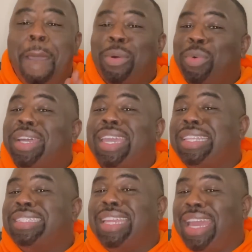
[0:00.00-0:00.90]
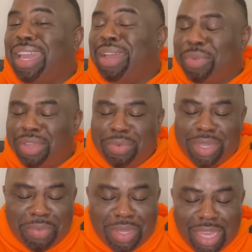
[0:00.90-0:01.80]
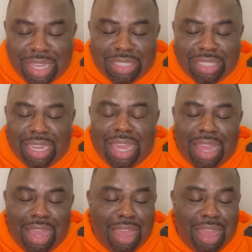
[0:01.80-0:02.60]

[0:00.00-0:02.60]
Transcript: But we'll get into that. We'll get into that.